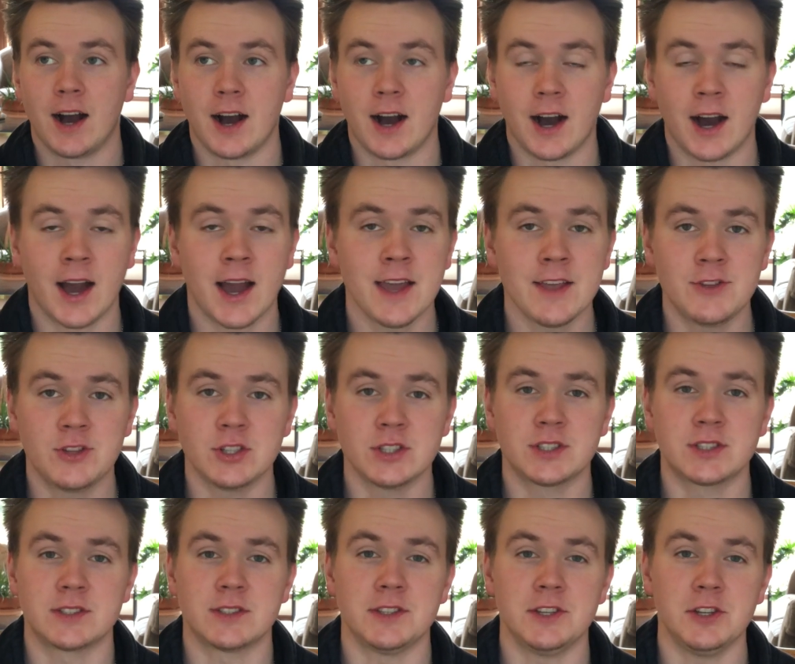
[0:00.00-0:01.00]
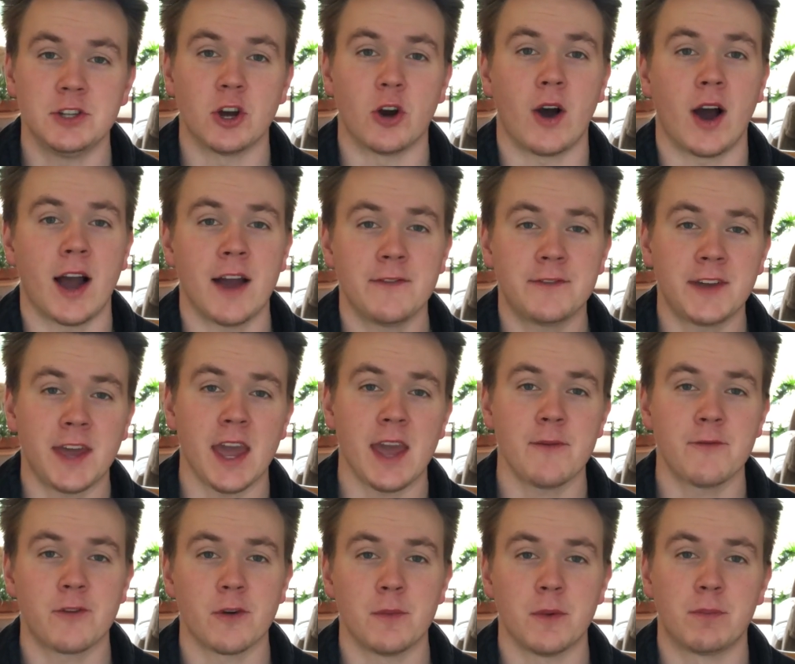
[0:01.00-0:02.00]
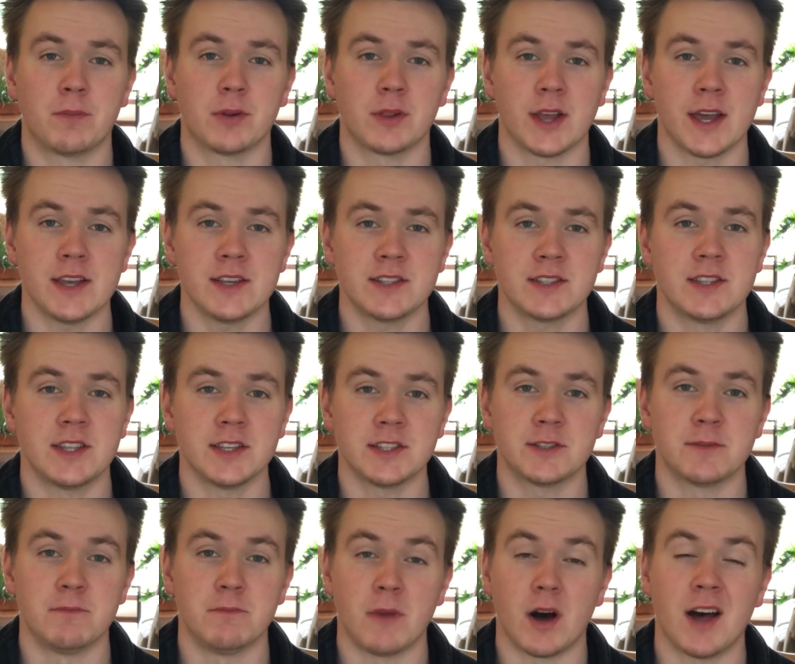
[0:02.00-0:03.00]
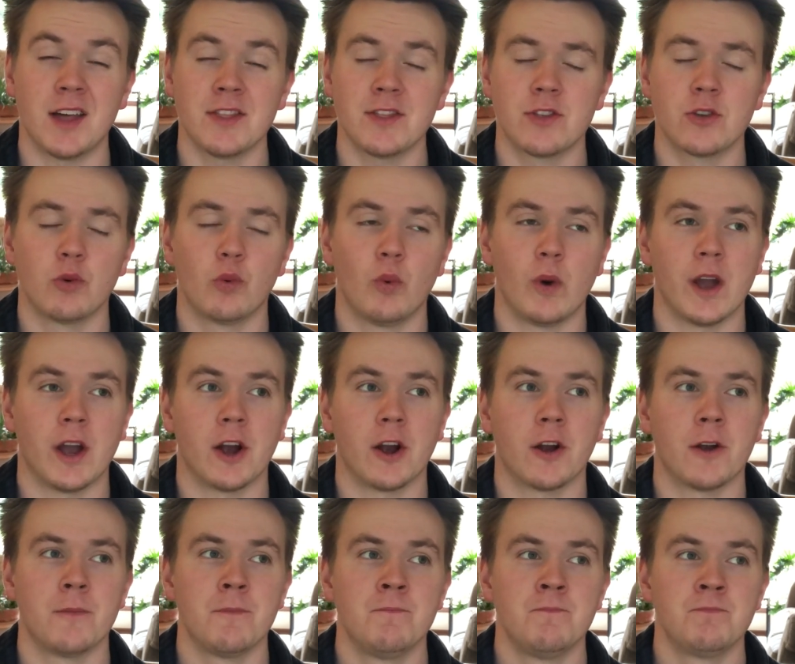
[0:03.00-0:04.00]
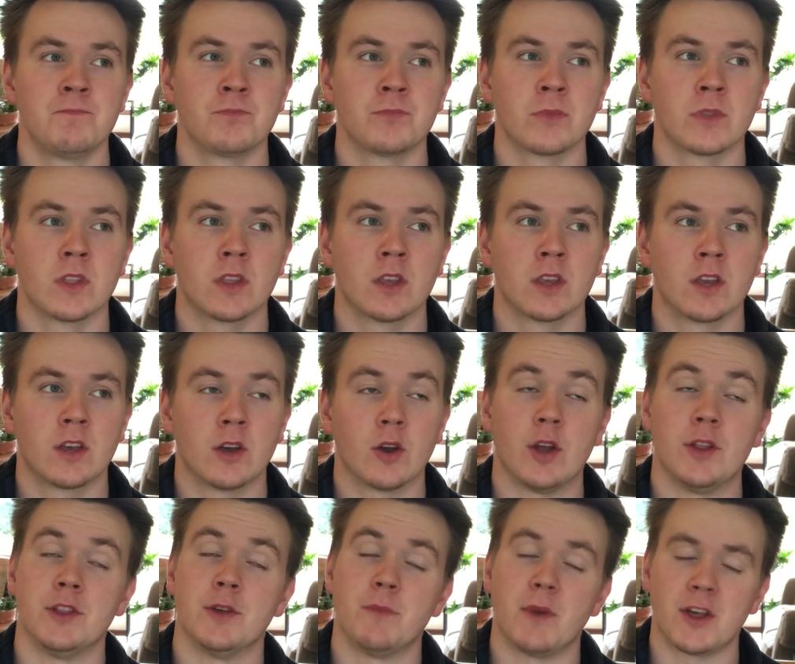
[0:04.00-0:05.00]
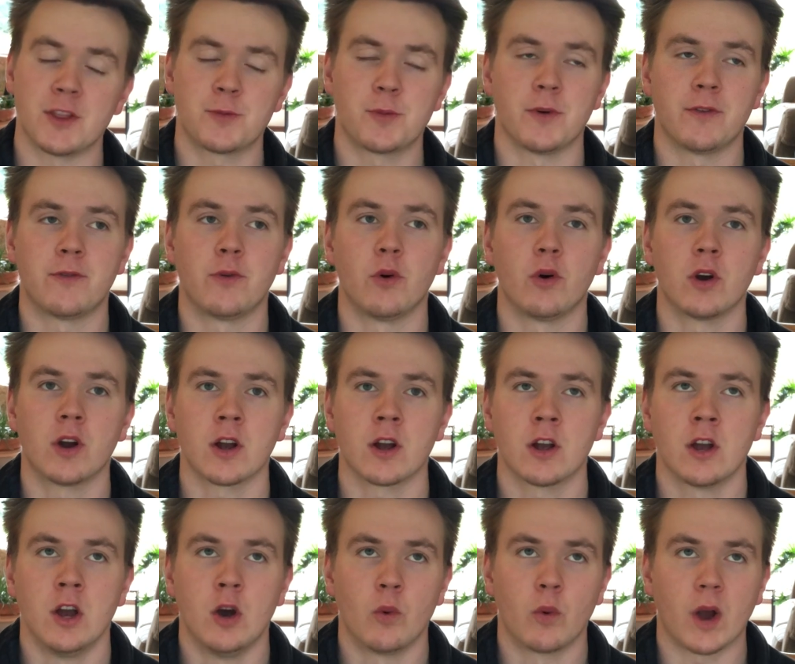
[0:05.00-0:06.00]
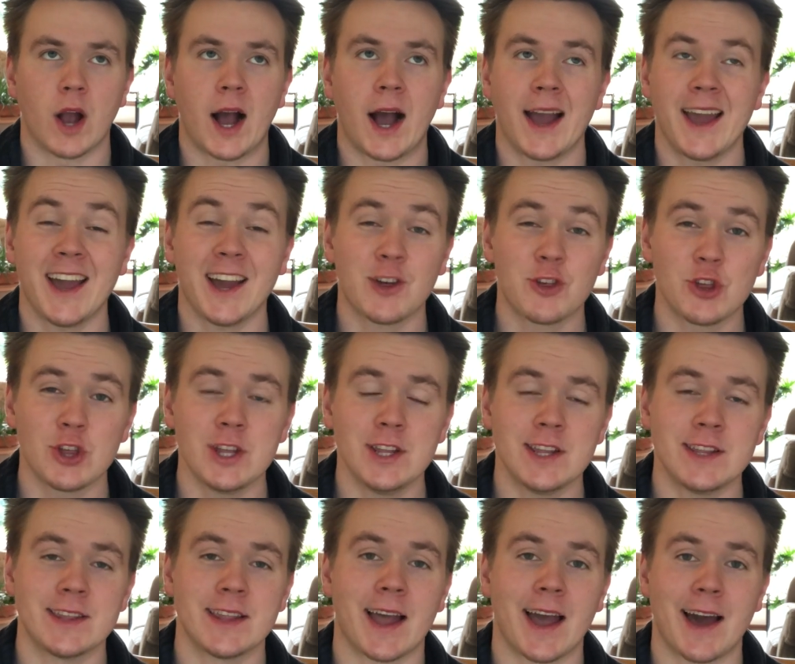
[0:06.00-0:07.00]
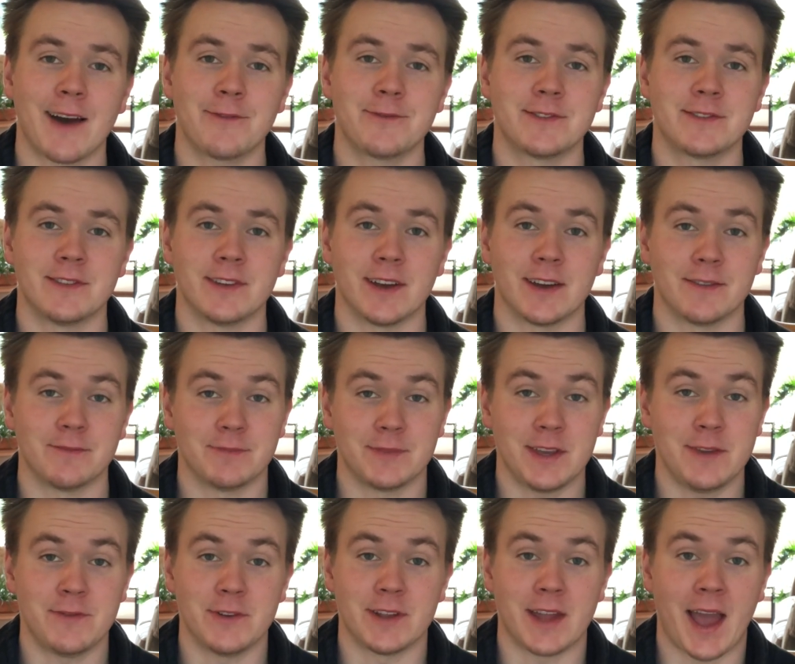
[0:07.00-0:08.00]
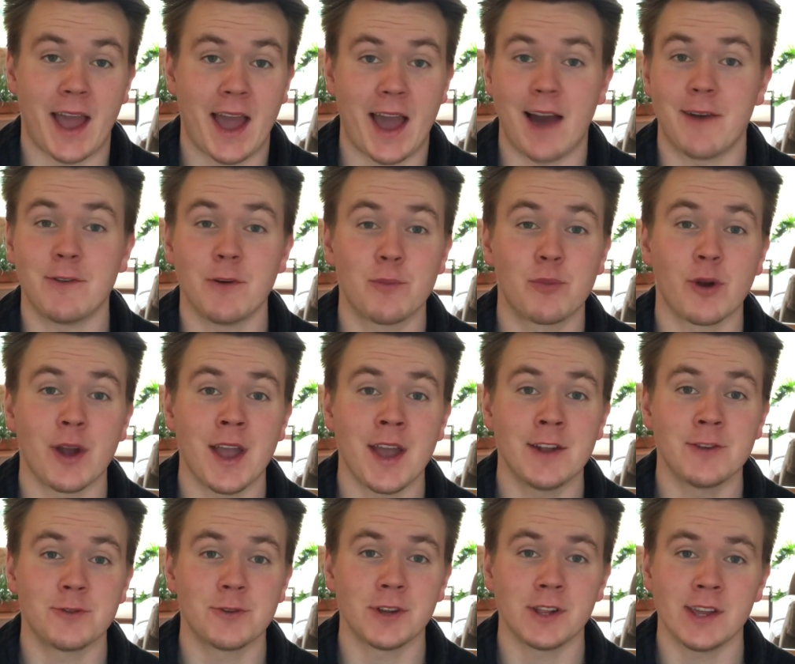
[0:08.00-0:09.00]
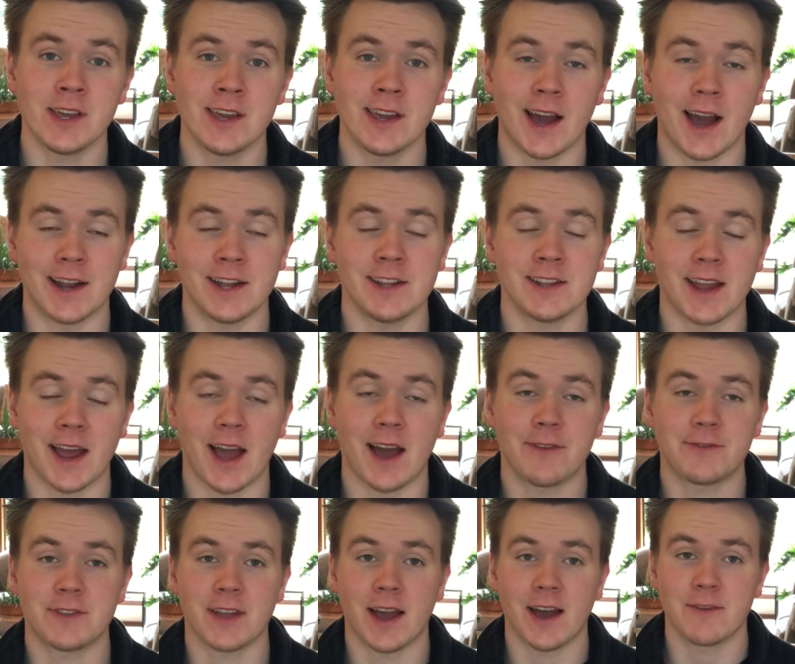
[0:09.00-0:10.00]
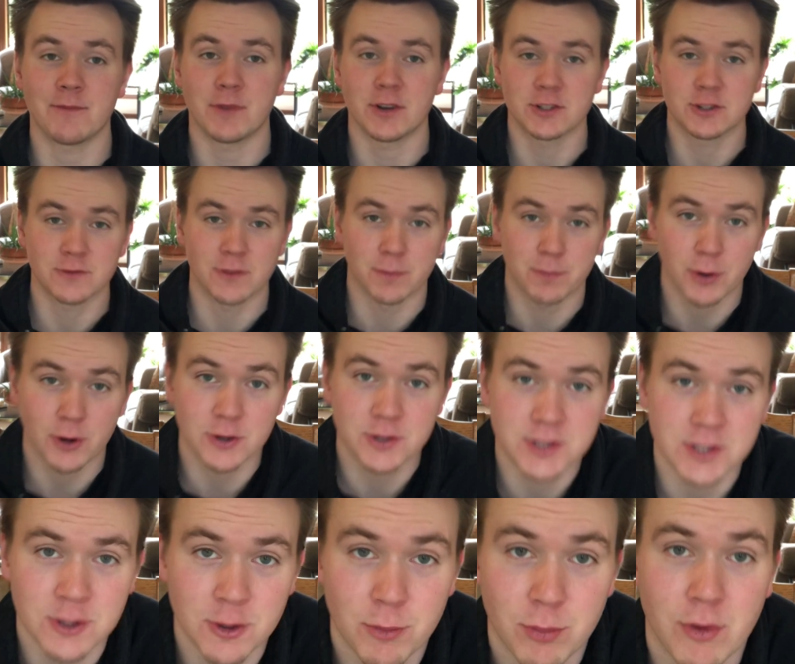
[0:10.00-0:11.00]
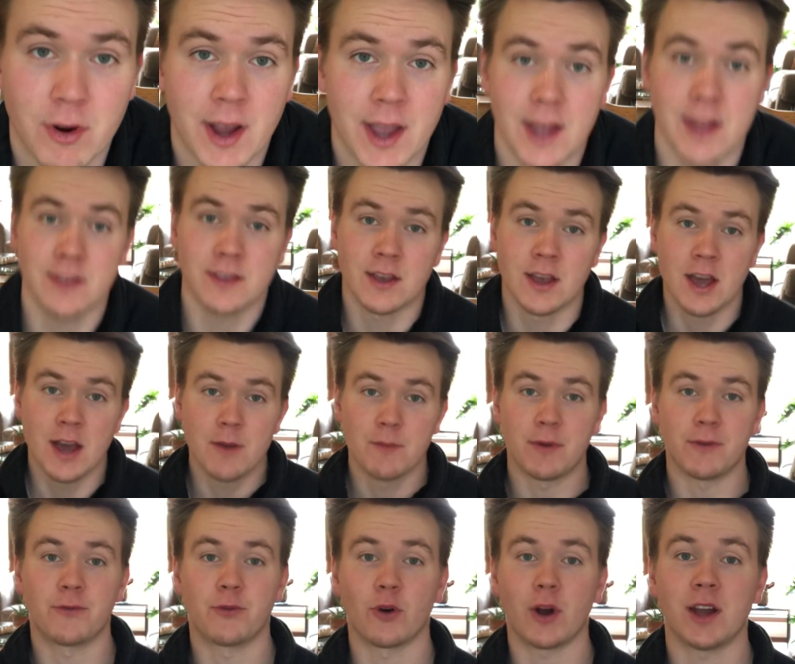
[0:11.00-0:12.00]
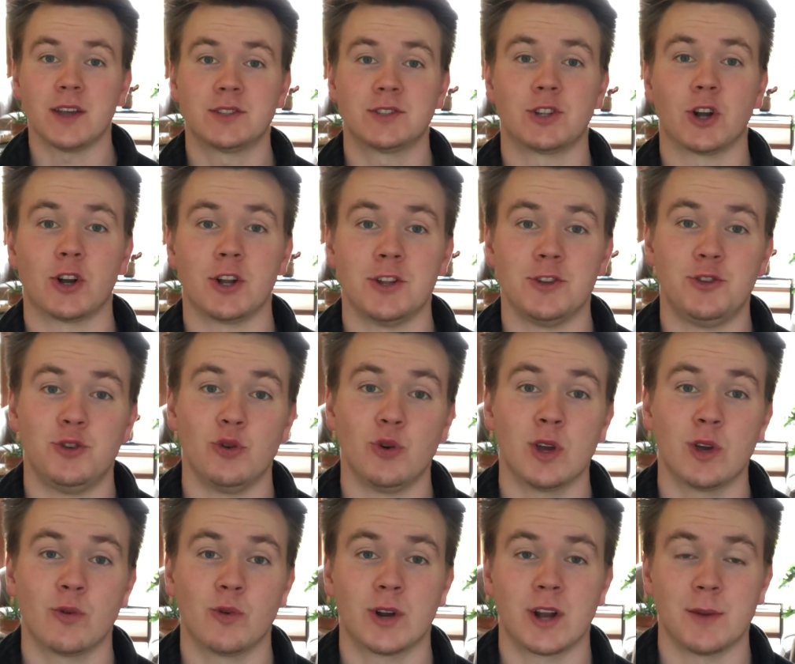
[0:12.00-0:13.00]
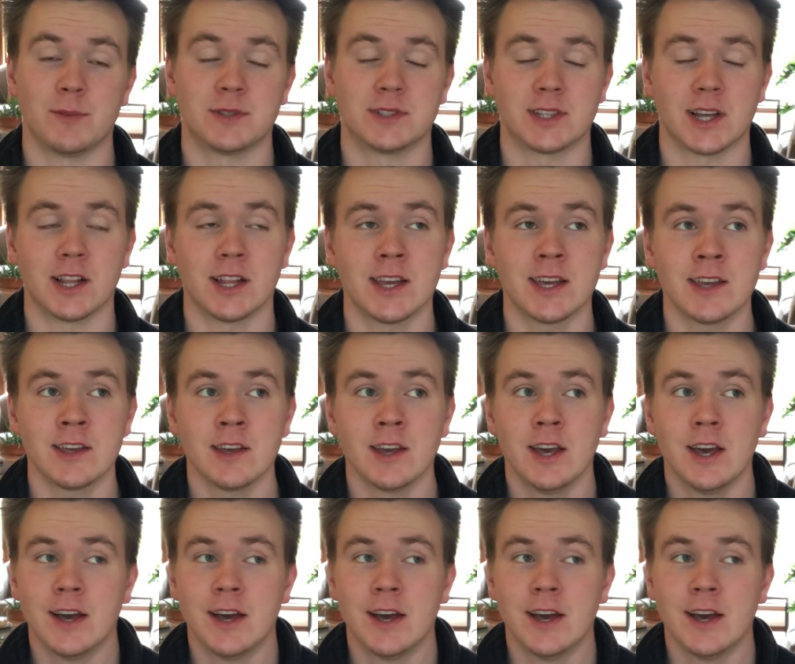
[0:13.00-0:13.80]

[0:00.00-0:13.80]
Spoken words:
I just, I've came from a place this month where, in the month before, where I actually didn't have to even have a brand really. I didn't have to have much of a personal brand before I started doing what I'm selling.